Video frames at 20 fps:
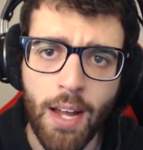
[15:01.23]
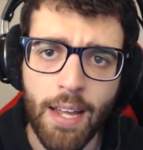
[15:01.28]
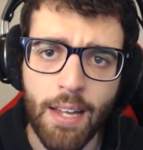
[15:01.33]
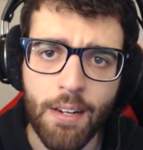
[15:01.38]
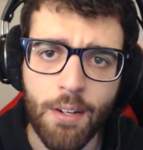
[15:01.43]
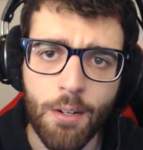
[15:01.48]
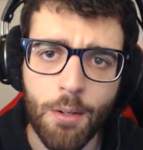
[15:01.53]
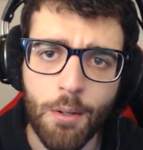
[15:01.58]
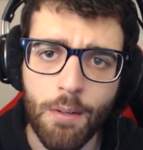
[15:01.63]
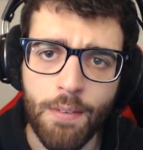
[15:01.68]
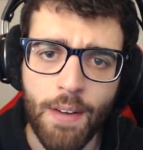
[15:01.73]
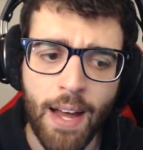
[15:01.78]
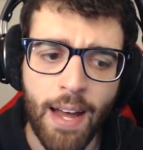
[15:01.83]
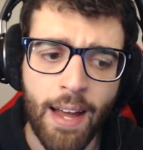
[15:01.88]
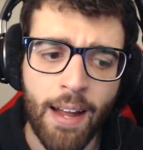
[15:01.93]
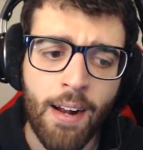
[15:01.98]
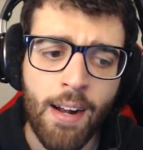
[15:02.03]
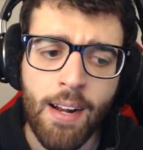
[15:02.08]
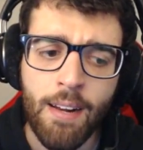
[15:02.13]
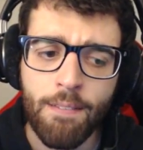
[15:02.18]
and all of
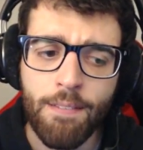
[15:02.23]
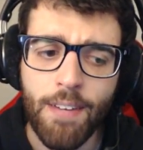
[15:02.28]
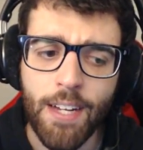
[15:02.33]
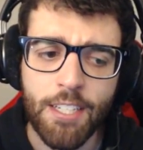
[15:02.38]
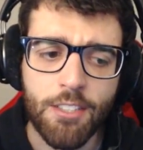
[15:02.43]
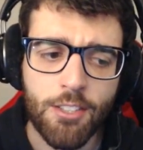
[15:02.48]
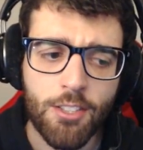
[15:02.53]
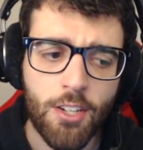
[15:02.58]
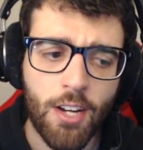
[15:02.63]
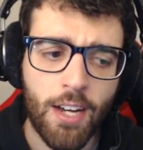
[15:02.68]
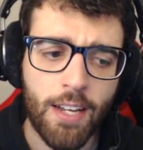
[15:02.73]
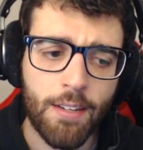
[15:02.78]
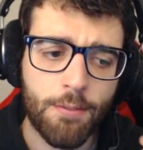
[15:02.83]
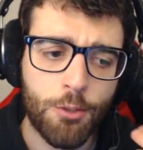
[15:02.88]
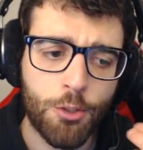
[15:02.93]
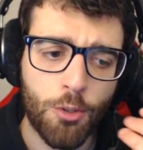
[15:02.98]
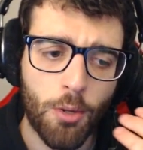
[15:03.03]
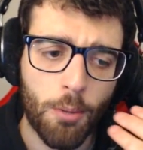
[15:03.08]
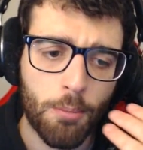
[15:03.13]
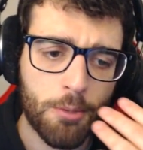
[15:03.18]
that, they just kind of
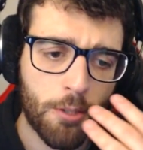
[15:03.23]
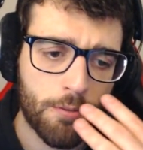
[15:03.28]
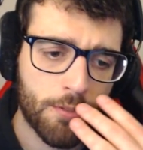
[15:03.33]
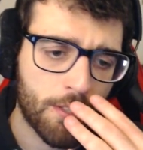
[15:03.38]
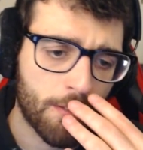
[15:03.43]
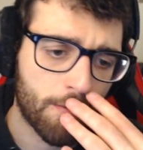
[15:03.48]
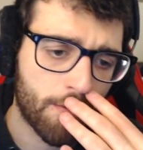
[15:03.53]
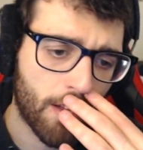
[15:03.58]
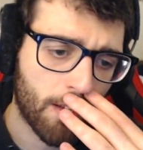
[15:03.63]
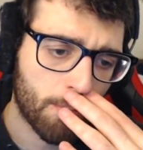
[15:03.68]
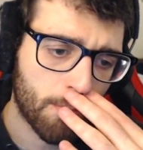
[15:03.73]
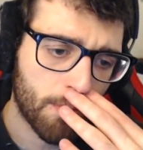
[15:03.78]
dropped off development